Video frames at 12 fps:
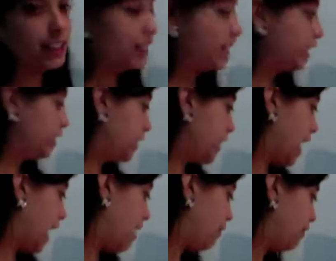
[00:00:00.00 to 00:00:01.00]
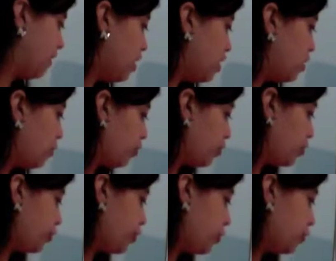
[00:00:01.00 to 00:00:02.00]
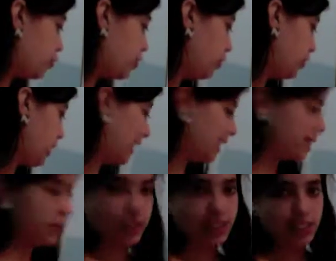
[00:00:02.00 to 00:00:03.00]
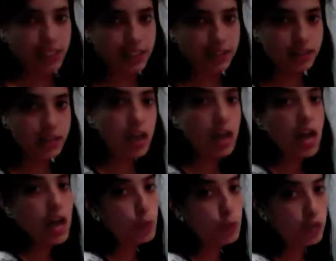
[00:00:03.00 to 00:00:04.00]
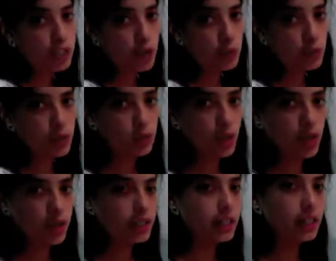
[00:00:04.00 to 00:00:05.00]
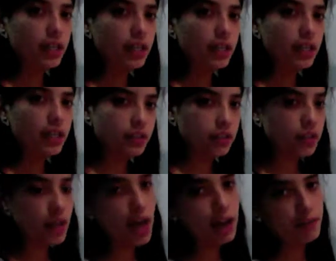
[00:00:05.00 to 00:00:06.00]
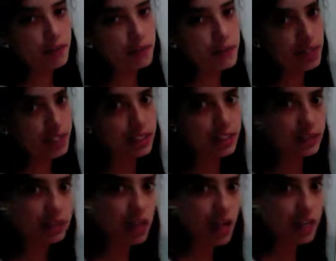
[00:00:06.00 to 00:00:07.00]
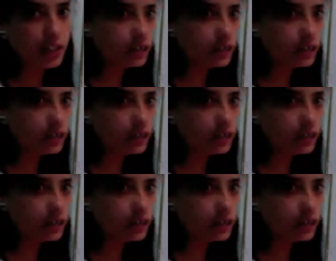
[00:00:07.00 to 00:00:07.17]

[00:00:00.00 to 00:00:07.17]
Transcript: need to have more social expertise, which are required to have these kind of